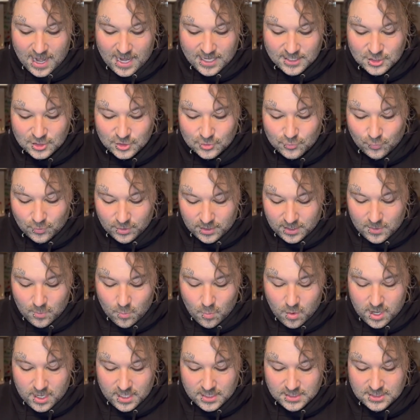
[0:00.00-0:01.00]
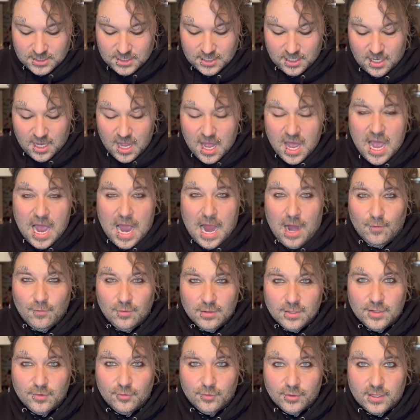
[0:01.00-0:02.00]
I just really wanted to, I
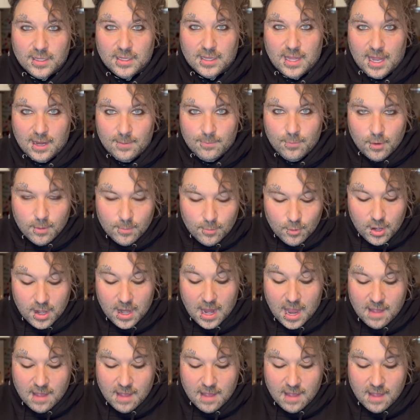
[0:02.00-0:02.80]
really, really like Burberry.